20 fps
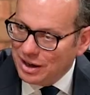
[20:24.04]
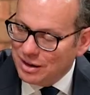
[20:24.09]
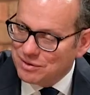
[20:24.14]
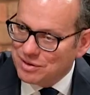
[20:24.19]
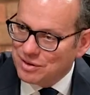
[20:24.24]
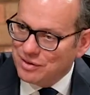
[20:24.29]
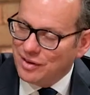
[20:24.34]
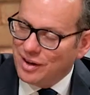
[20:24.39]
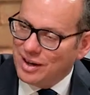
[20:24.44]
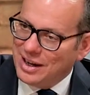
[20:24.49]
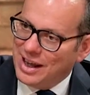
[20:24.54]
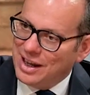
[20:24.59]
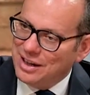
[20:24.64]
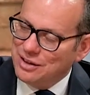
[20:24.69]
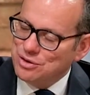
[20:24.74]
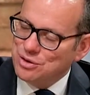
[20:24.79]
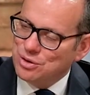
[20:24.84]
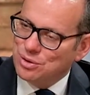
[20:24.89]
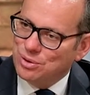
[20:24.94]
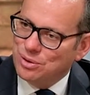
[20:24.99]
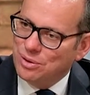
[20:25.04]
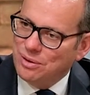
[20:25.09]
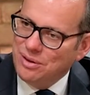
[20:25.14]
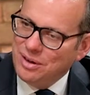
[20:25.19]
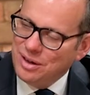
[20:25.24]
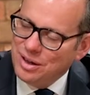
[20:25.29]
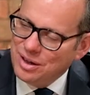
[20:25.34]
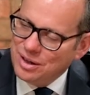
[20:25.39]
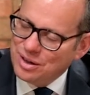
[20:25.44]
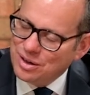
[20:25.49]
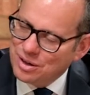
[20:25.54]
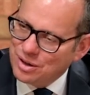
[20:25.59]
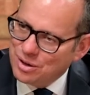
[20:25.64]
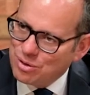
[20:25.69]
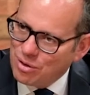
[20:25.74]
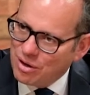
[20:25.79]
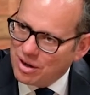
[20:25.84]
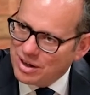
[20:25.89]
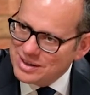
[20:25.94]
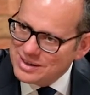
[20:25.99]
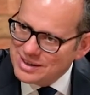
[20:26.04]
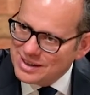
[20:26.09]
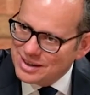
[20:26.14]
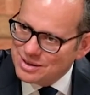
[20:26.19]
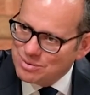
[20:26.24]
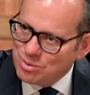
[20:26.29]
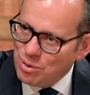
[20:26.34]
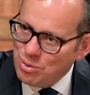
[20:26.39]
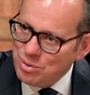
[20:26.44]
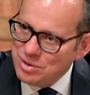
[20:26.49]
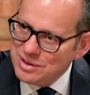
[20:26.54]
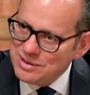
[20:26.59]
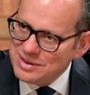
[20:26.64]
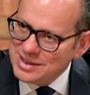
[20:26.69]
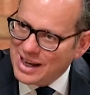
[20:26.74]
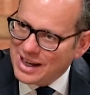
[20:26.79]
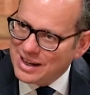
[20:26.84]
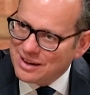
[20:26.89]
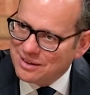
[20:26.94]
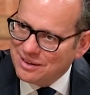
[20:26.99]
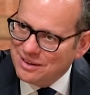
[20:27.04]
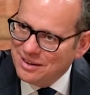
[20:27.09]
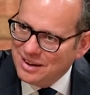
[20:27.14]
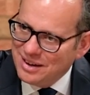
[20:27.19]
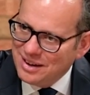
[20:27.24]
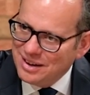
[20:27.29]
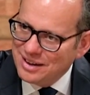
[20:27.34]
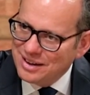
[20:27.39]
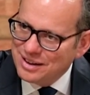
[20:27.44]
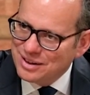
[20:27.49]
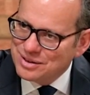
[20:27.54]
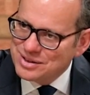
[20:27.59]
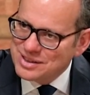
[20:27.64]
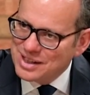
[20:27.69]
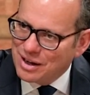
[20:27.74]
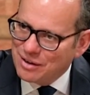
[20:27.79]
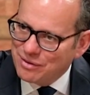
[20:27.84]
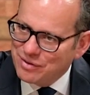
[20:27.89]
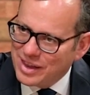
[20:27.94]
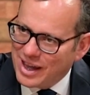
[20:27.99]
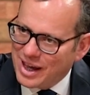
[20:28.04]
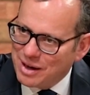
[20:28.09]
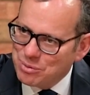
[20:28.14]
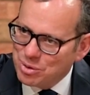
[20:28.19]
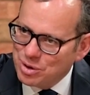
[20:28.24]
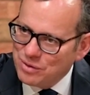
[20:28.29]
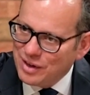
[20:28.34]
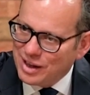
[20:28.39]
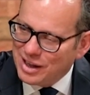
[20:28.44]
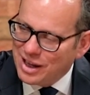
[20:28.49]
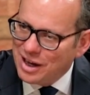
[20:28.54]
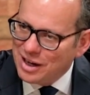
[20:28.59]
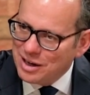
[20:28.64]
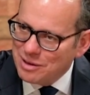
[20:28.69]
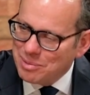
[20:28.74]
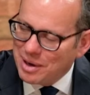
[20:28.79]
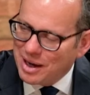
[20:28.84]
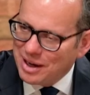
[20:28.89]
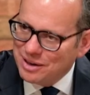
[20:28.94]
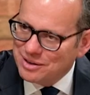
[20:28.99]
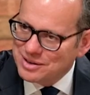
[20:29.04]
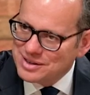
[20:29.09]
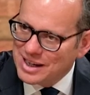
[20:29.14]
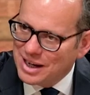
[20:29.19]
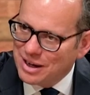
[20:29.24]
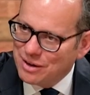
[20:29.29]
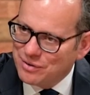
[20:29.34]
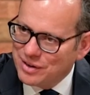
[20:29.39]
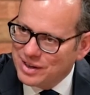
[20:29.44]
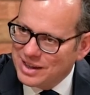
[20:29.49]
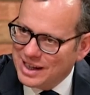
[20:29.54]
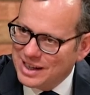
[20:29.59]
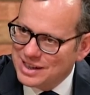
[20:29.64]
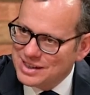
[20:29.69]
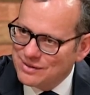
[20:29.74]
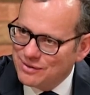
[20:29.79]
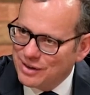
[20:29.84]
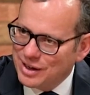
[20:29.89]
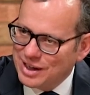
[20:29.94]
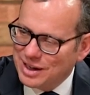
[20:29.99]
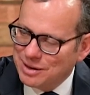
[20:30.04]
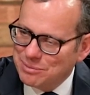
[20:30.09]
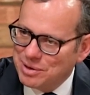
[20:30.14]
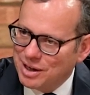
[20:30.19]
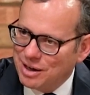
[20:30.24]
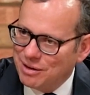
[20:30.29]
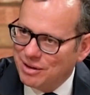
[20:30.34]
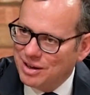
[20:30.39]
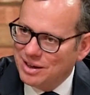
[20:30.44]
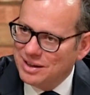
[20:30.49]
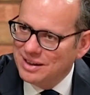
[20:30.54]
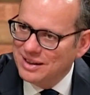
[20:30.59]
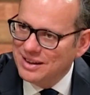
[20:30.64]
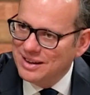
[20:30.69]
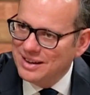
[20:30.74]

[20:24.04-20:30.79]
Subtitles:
of the financial crisis, what would you tell yourself then? What have you learnt about yourself in the intervening period?